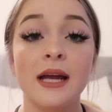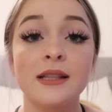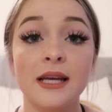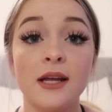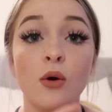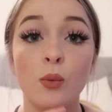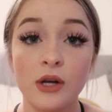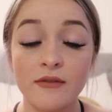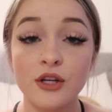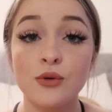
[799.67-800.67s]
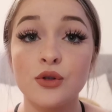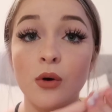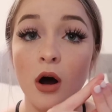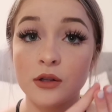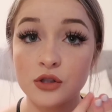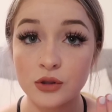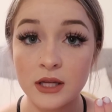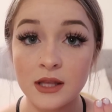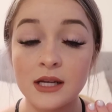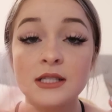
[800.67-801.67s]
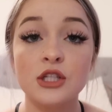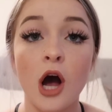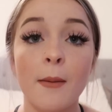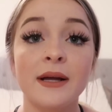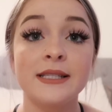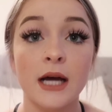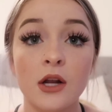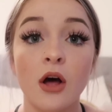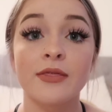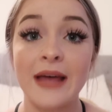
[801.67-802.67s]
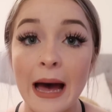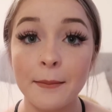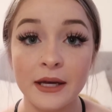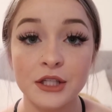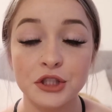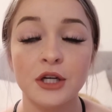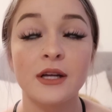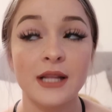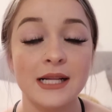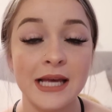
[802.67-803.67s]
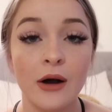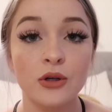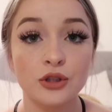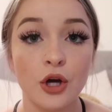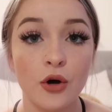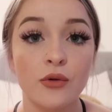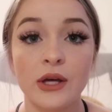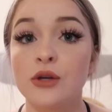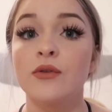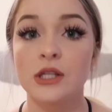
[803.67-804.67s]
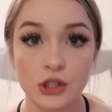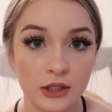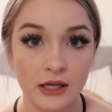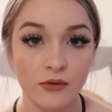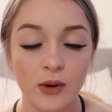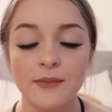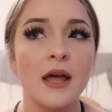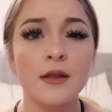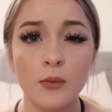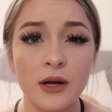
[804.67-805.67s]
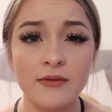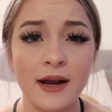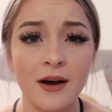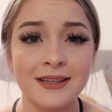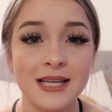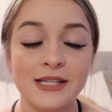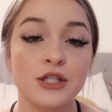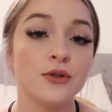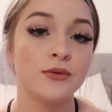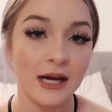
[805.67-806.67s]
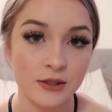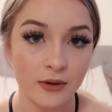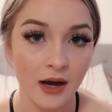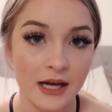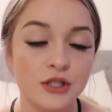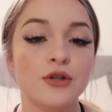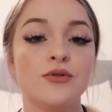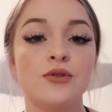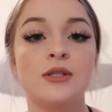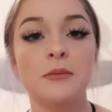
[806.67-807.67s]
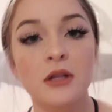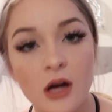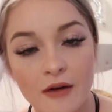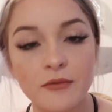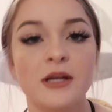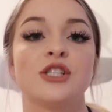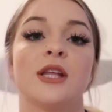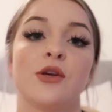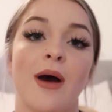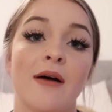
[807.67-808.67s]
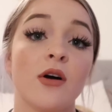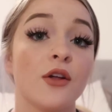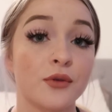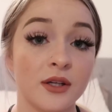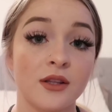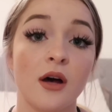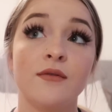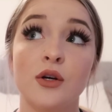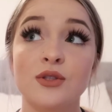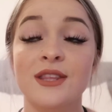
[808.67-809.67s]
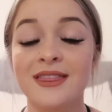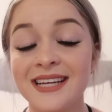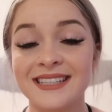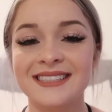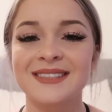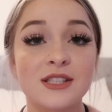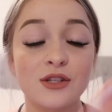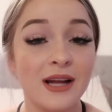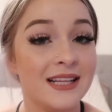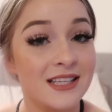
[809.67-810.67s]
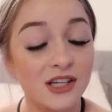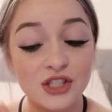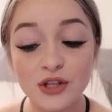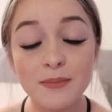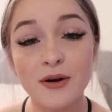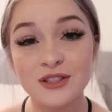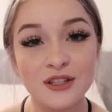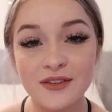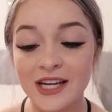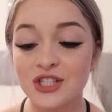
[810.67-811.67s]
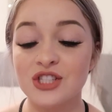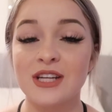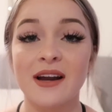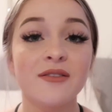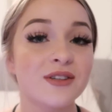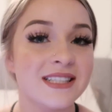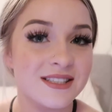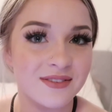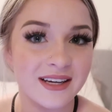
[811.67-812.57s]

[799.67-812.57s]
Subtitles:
And then whenever you do all those three things, comment done on that picture, and that's how I'll know that you entered the giveaway. And then whenever I contact you, that's when I'll ask you to send me the confirmation that you have all three of those things. So now let's get on to the post notification shout out for this